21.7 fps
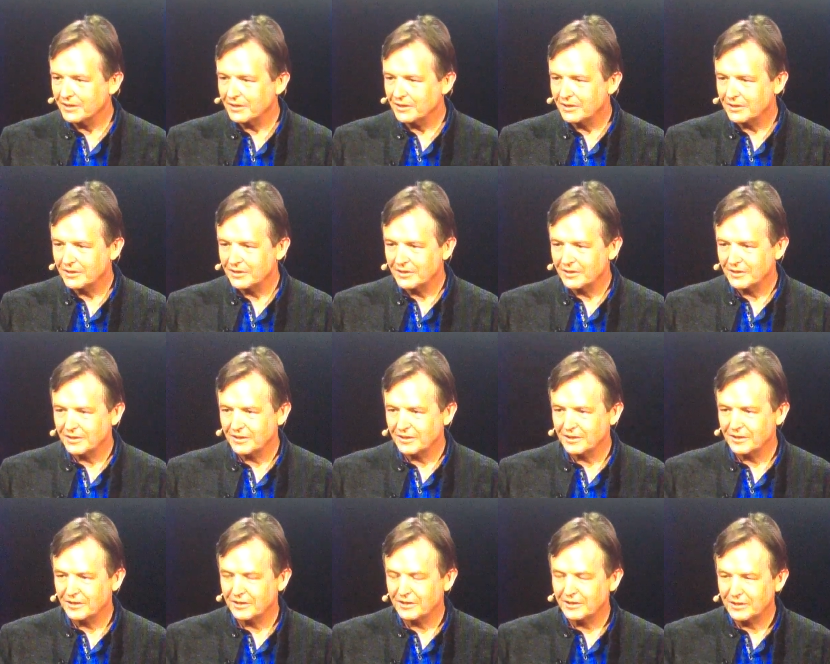
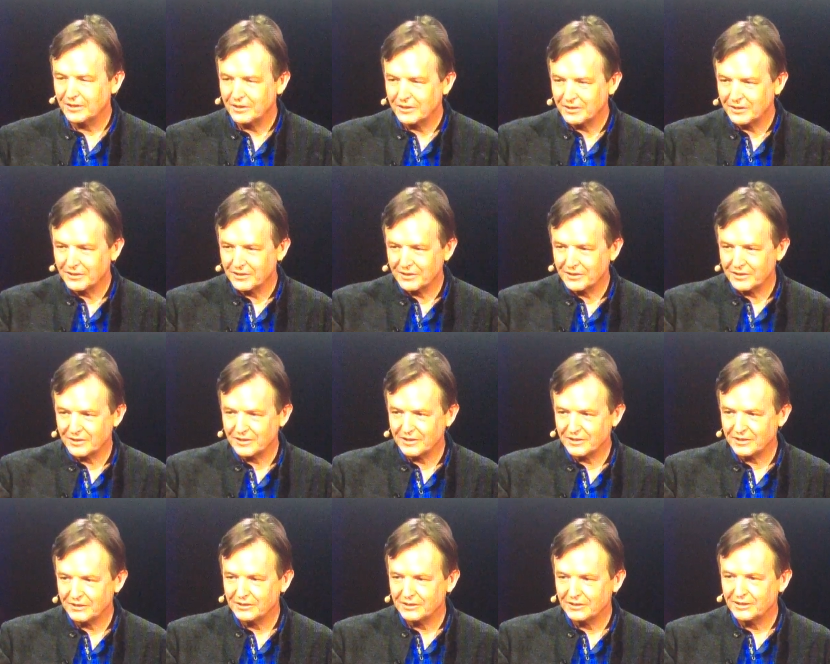
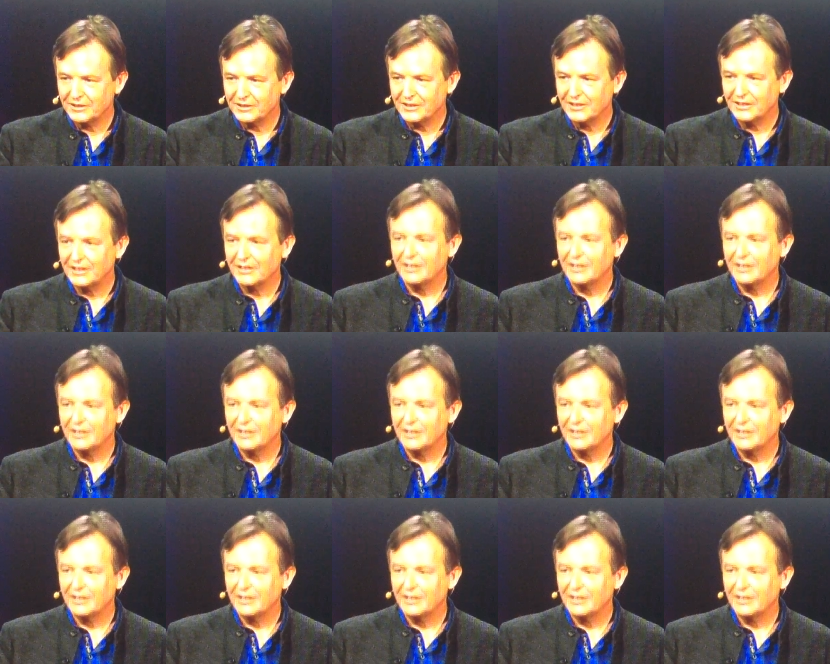Nobody speaks.